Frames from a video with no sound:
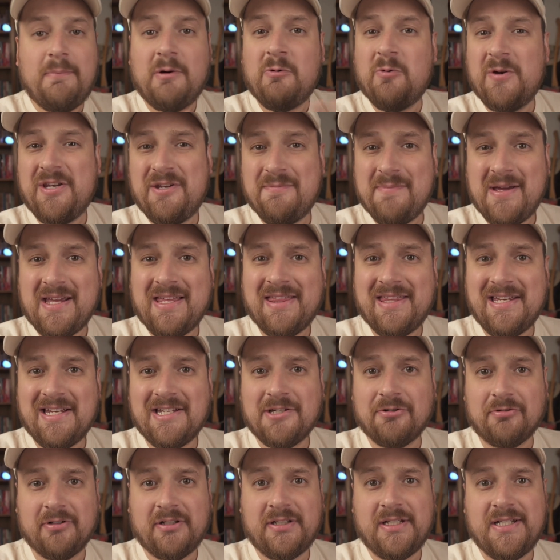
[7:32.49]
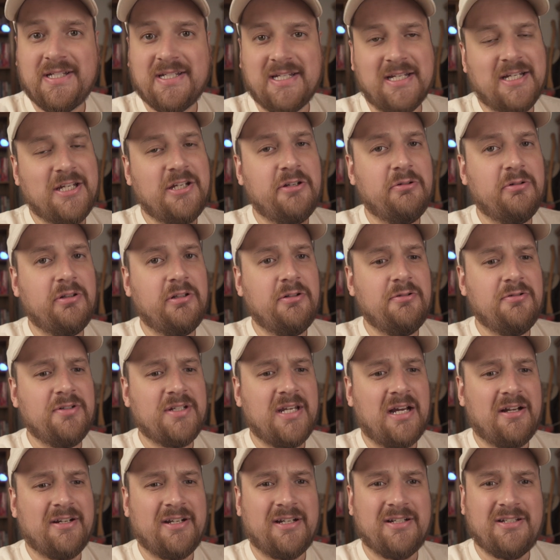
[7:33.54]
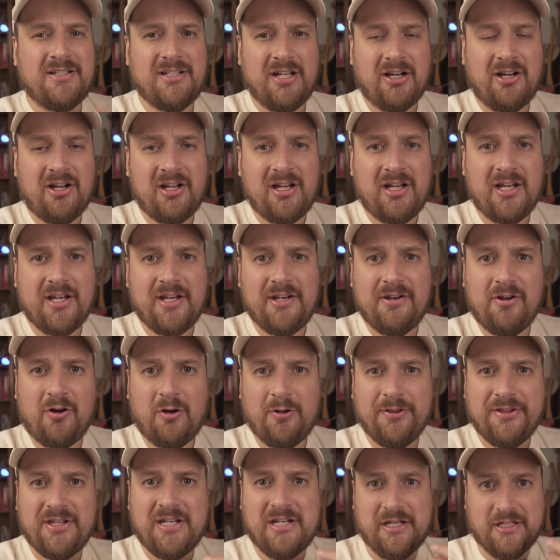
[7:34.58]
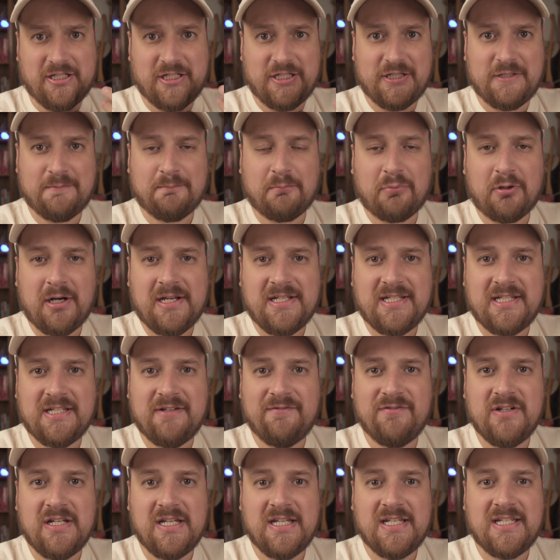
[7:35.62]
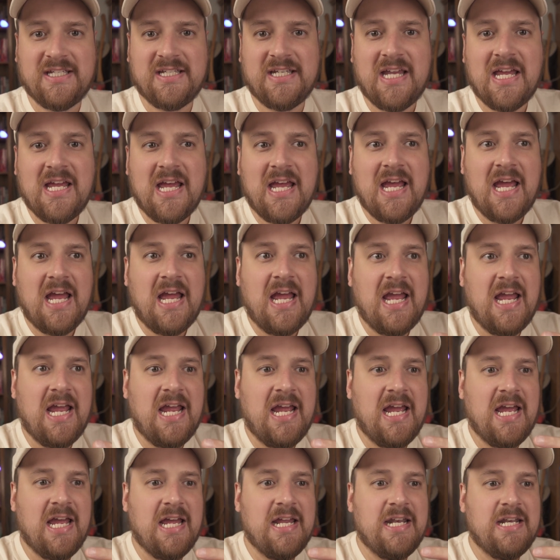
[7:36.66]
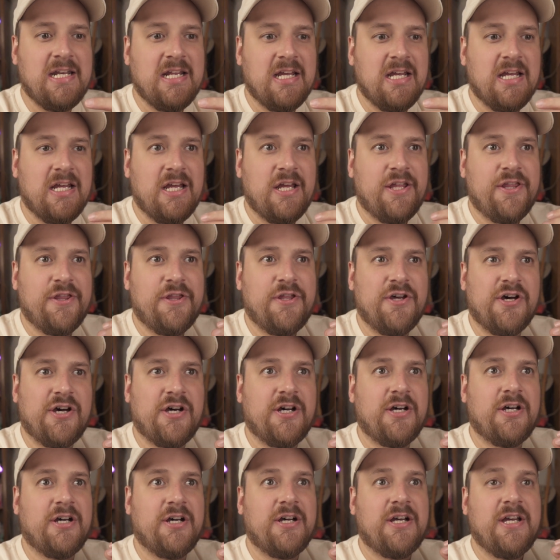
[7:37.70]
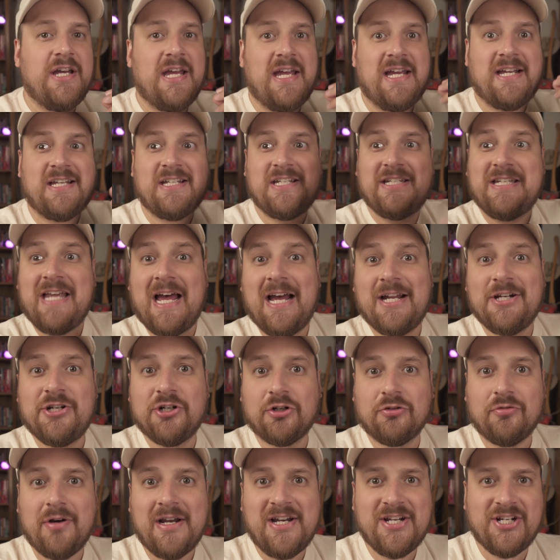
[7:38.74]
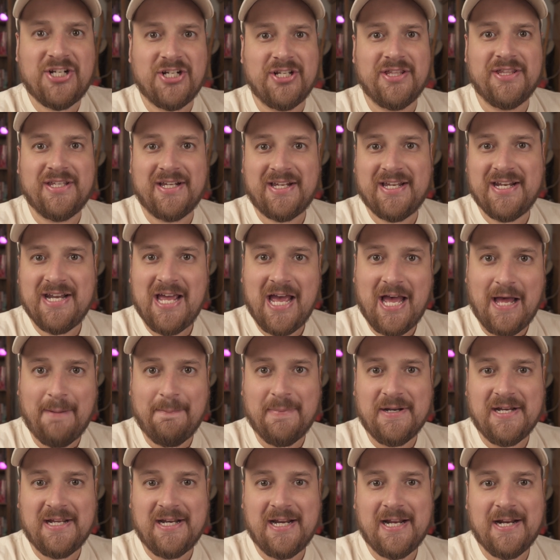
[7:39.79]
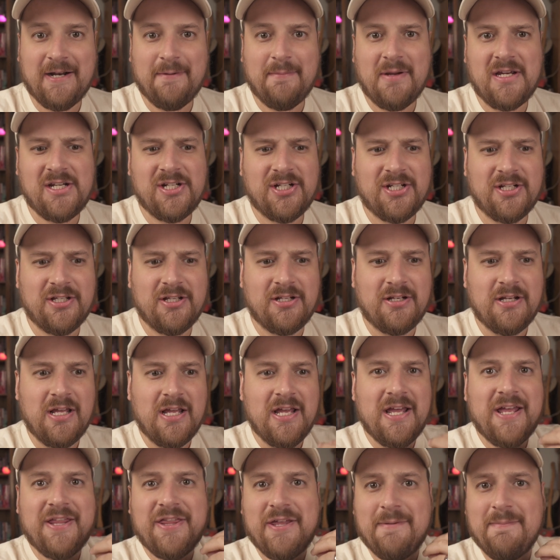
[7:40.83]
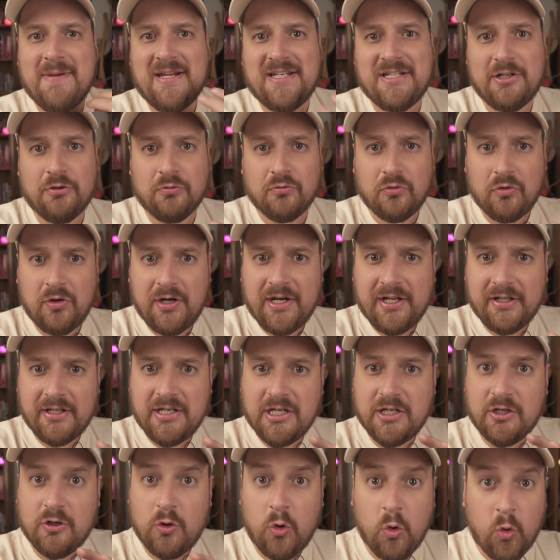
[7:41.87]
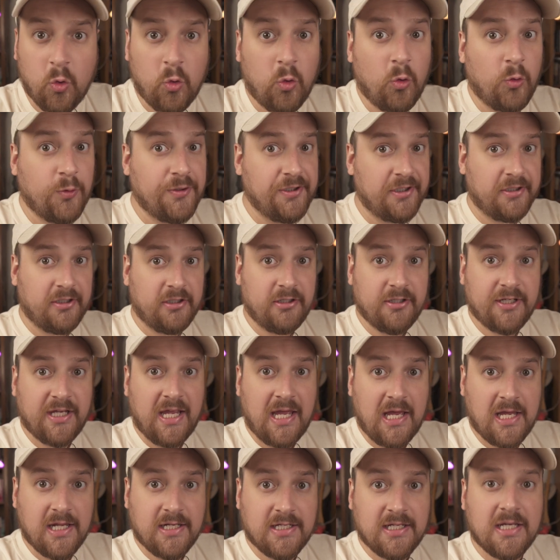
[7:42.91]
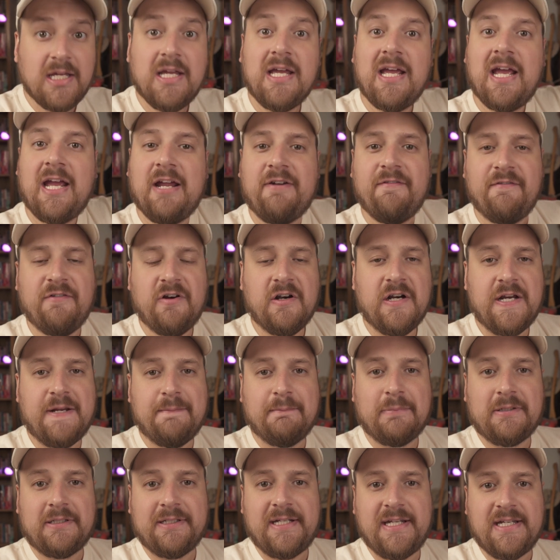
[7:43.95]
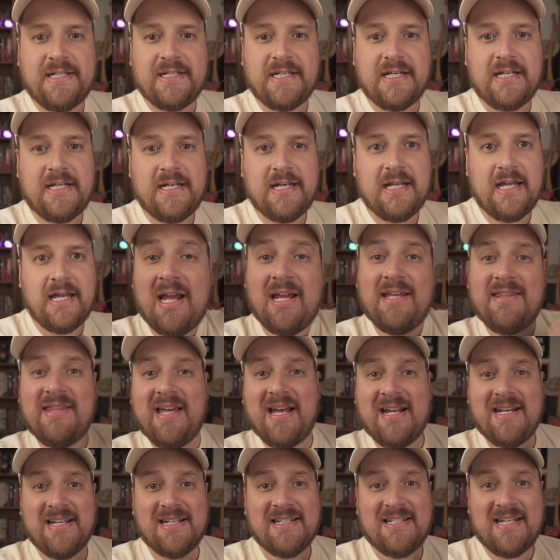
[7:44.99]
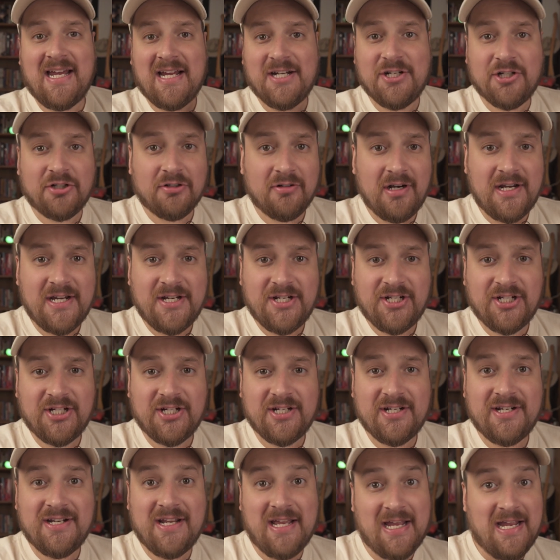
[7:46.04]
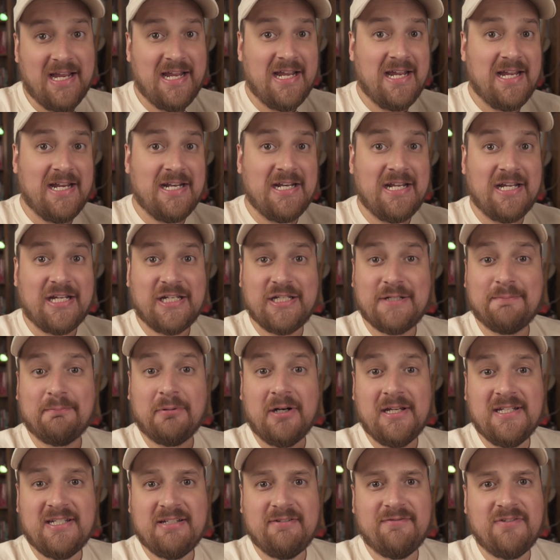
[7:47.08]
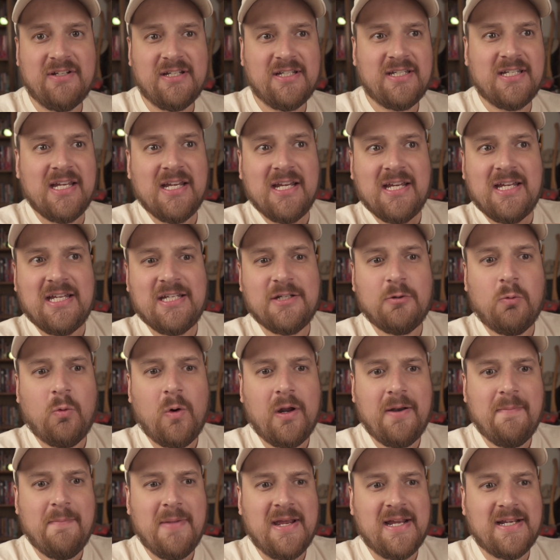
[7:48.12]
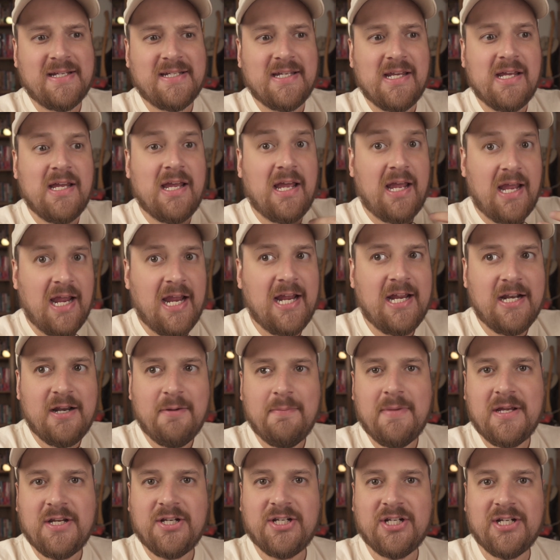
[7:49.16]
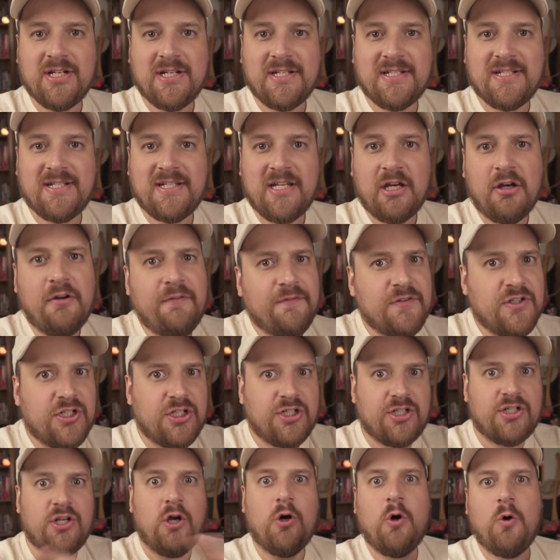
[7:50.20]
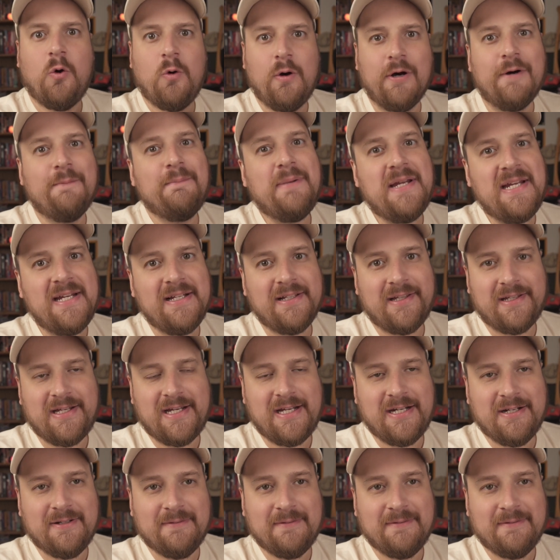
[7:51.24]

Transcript: But when you make things realistic, you lose out a ton on the expressiveness and the exaggeration that can happen in animation that makes it really cool to look at and very pleasing. And that exaggeration and expressiveness is what makes animation itself so appealing.